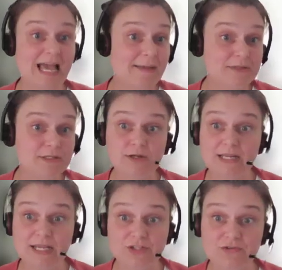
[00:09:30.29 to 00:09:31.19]
absolutely
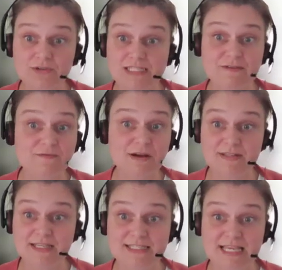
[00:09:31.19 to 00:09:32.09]
that's treated very
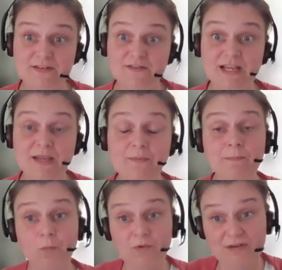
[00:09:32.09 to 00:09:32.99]
successfully
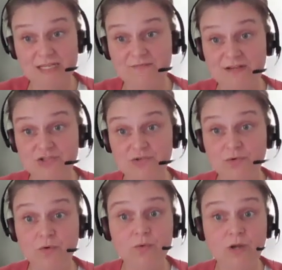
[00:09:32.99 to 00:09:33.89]
with an intervention
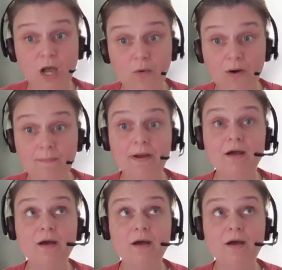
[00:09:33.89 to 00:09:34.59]
called co-op,